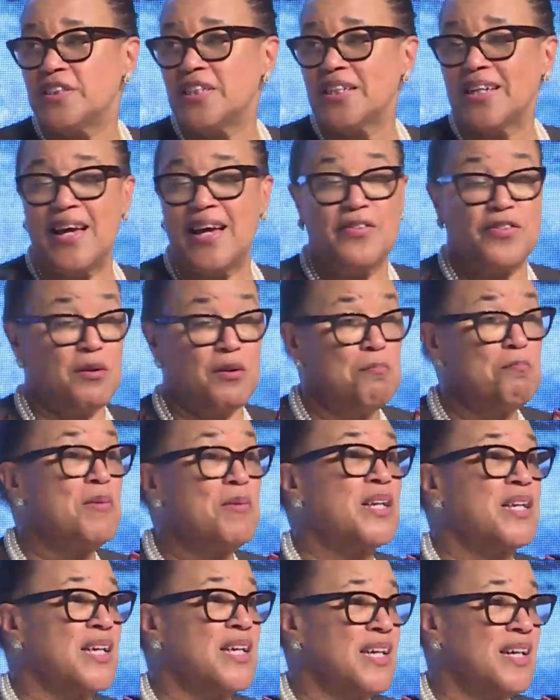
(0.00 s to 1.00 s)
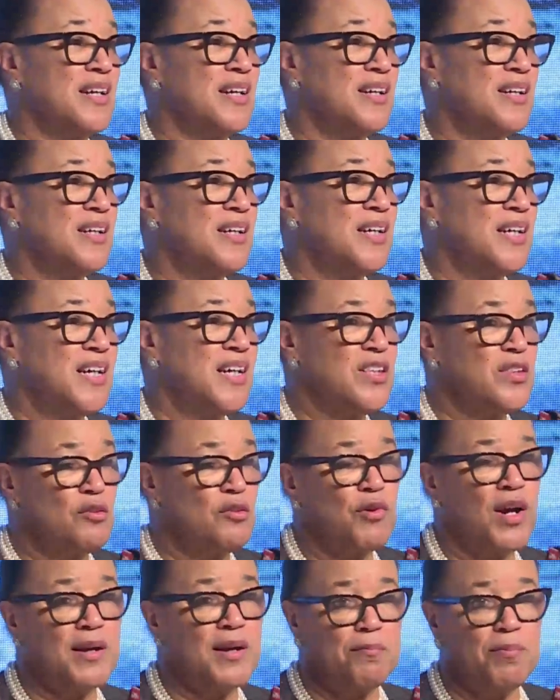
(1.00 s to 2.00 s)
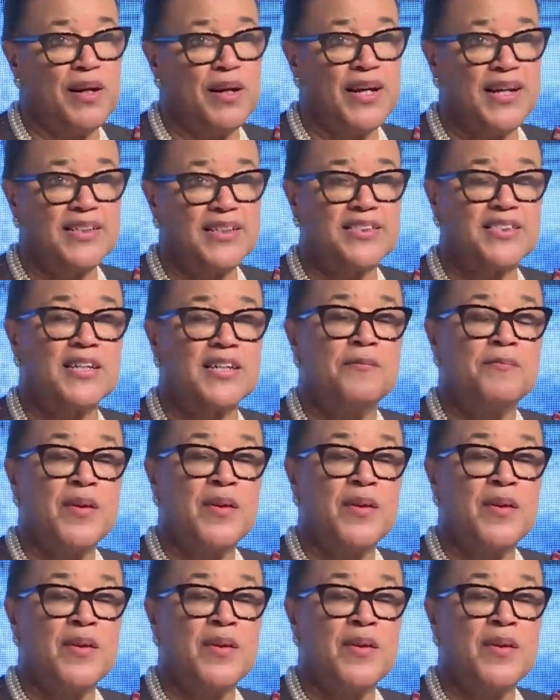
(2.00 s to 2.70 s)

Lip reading: to get the money in the right place.